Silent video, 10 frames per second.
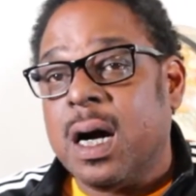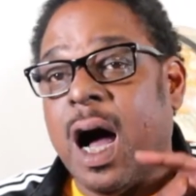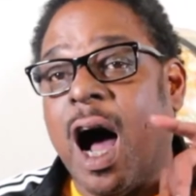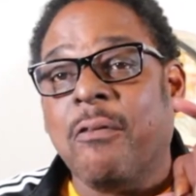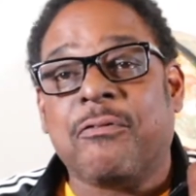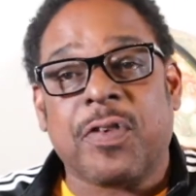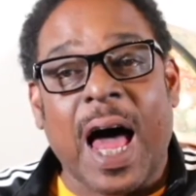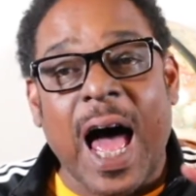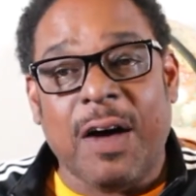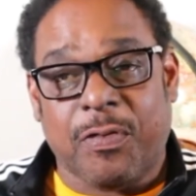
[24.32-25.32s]
I'm
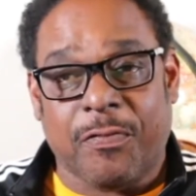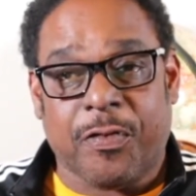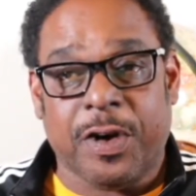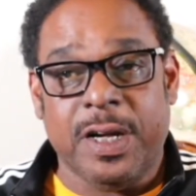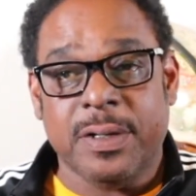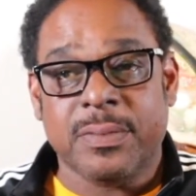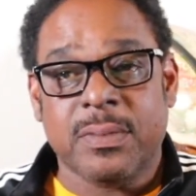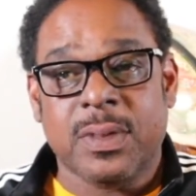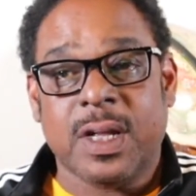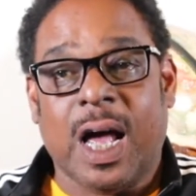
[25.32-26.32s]
flying for free,
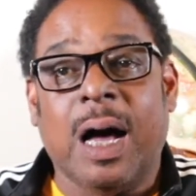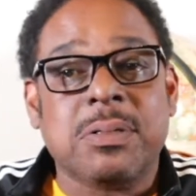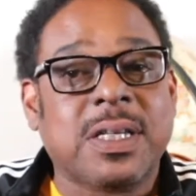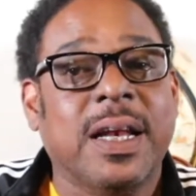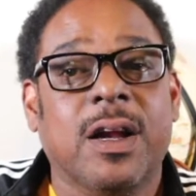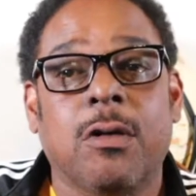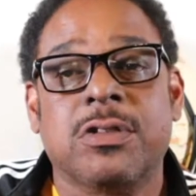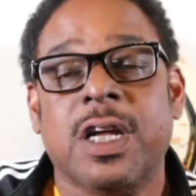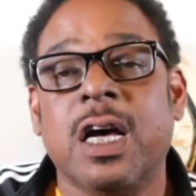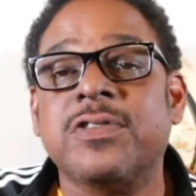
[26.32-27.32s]
I'm staying in
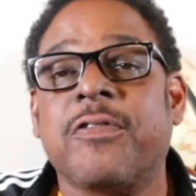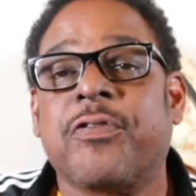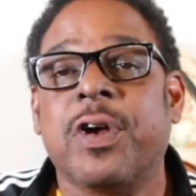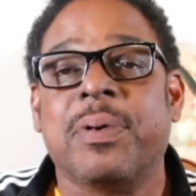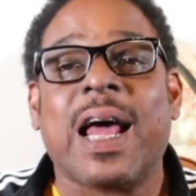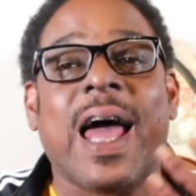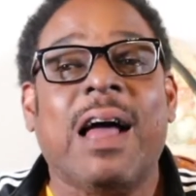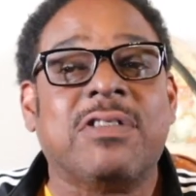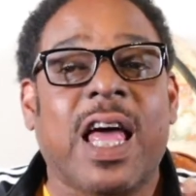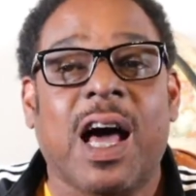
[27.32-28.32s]
hotels for free, but I have
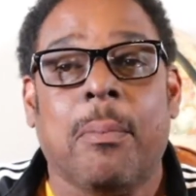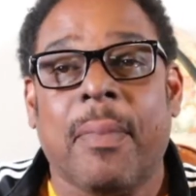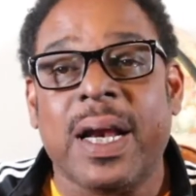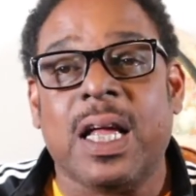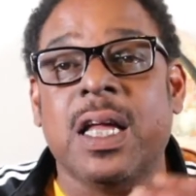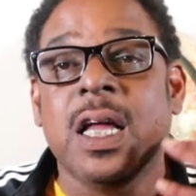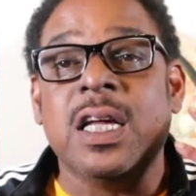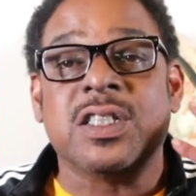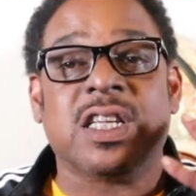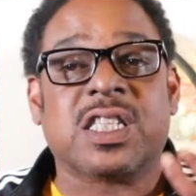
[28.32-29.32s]
to have money
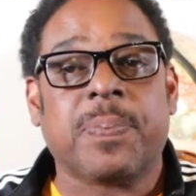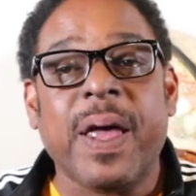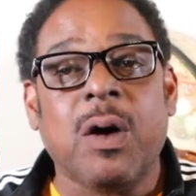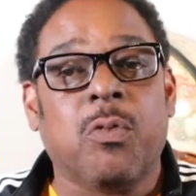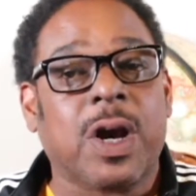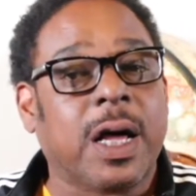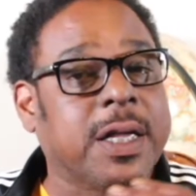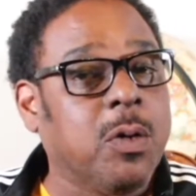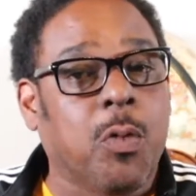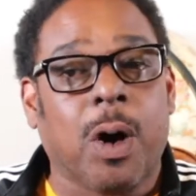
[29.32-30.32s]
to spend when I
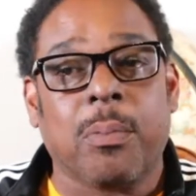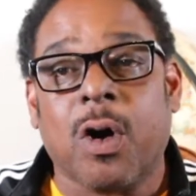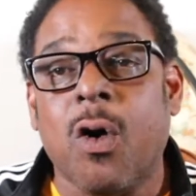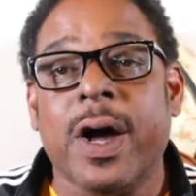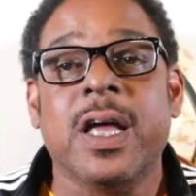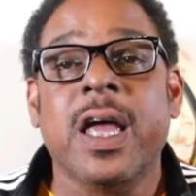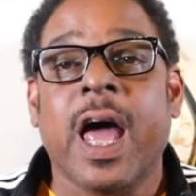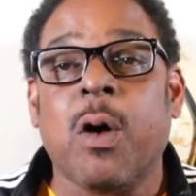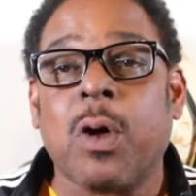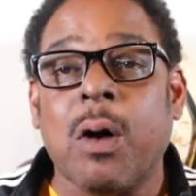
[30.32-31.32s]
get where I'm going.
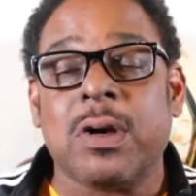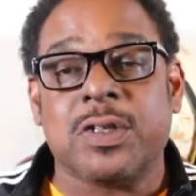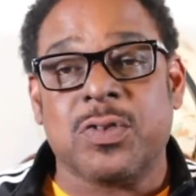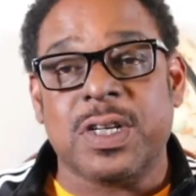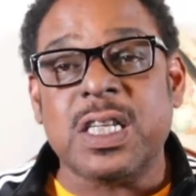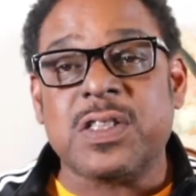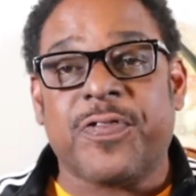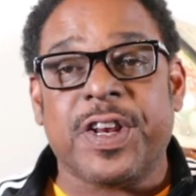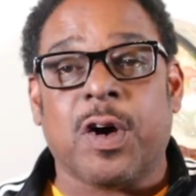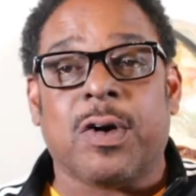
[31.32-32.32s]
And what I want to do in this
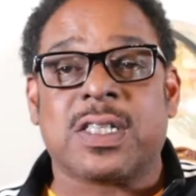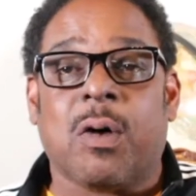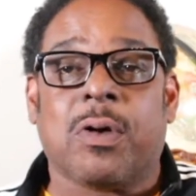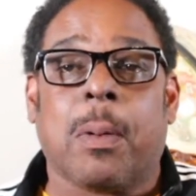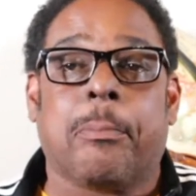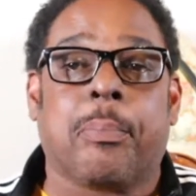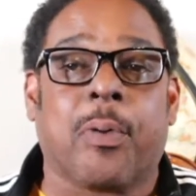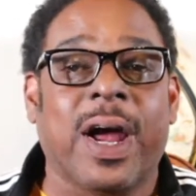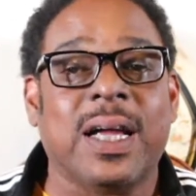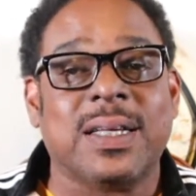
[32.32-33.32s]
video is I want to
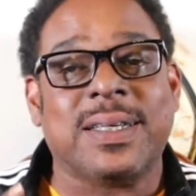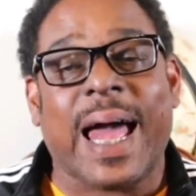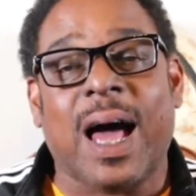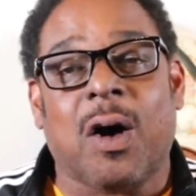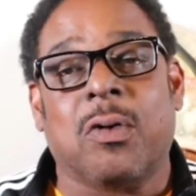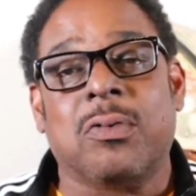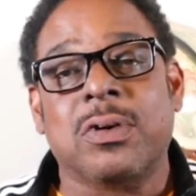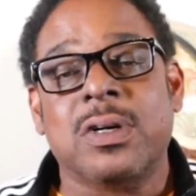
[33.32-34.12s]
break down